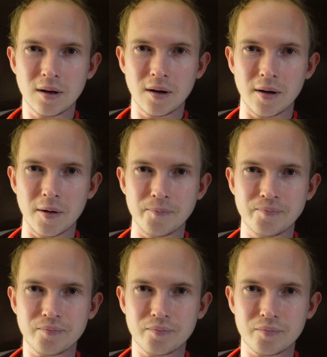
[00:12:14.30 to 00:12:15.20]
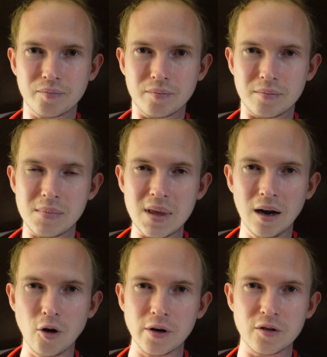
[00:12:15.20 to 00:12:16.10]

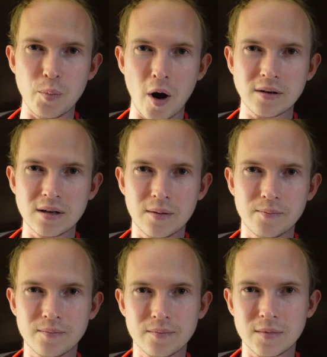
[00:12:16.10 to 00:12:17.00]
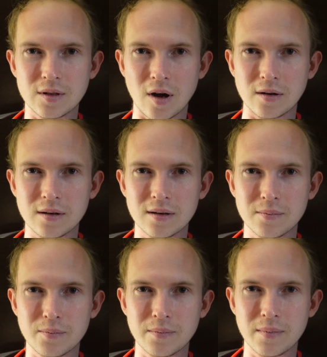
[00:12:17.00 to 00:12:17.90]
I know it's bugged him not
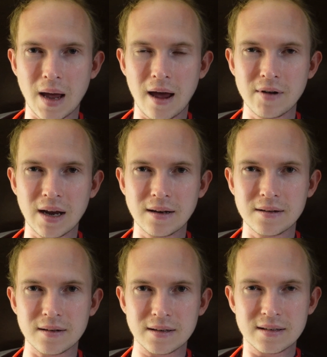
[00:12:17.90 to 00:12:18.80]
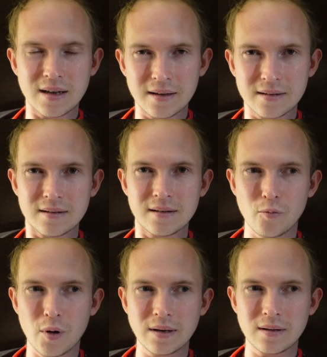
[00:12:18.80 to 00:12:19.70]
having any success
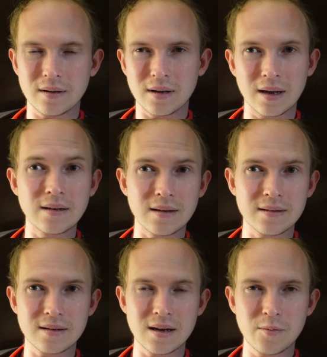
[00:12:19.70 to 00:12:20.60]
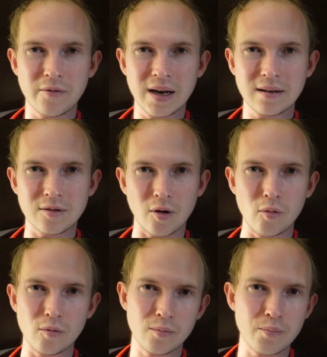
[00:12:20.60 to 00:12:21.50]
in this team event,
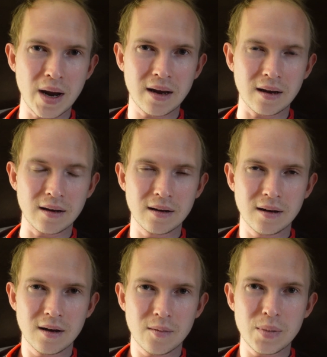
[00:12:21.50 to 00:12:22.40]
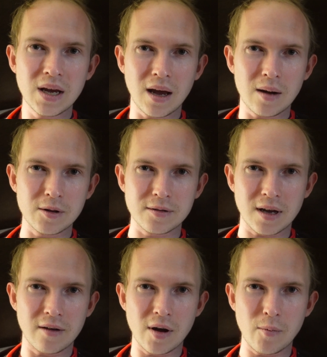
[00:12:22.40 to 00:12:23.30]
so being able to
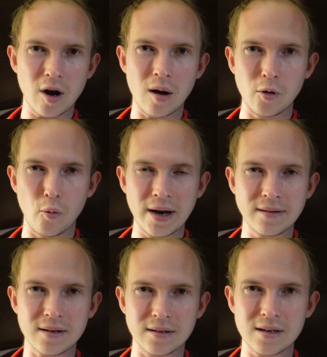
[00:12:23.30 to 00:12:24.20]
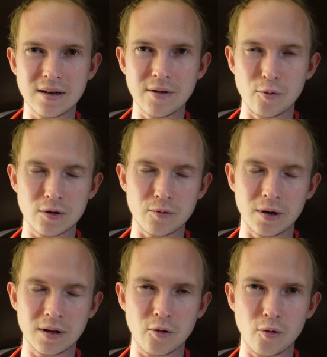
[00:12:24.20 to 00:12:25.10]
give him a couple wins on TV was
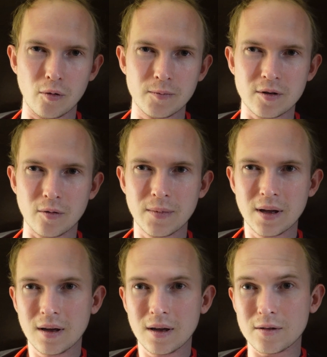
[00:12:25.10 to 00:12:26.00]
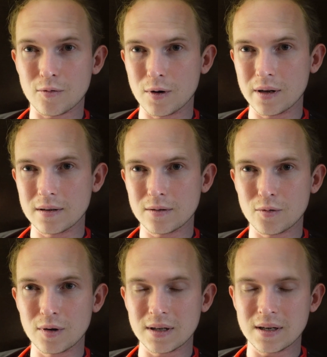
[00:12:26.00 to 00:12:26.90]
really cool. So it's a really,
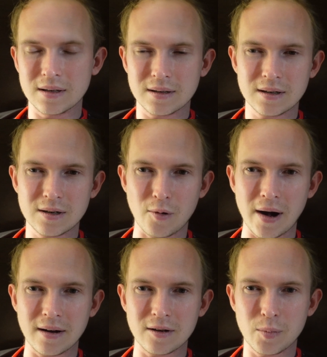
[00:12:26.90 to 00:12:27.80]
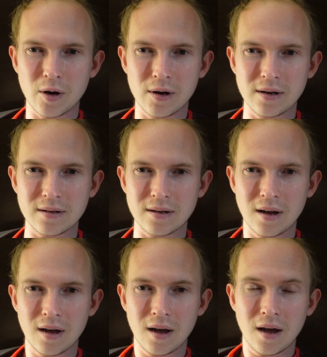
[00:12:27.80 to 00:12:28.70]
really great experience,
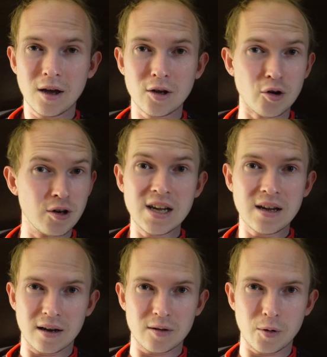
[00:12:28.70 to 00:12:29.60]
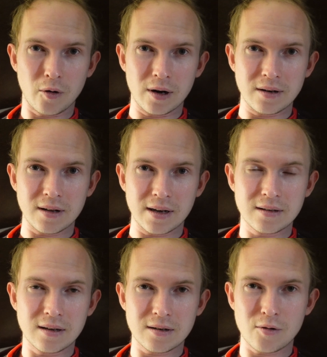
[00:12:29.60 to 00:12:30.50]
unique experience. Like,
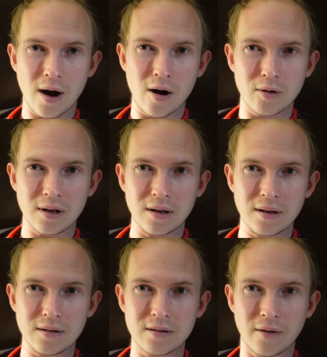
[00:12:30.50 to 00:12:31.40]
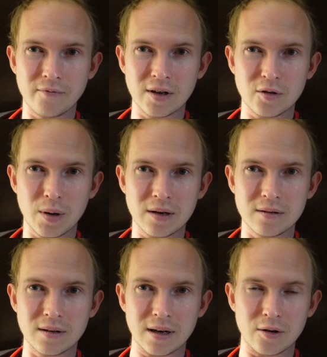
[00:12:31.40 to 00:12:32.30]
this crowd is something
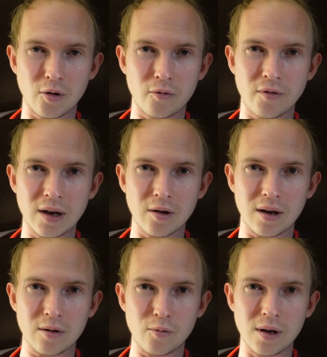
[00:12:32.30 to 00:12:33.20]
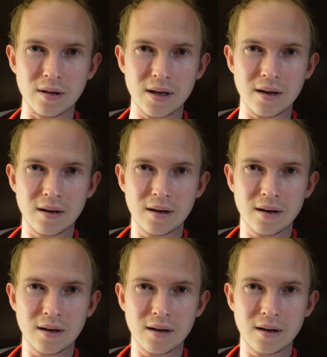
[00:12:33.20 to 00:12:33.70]
special, and I don't think you can really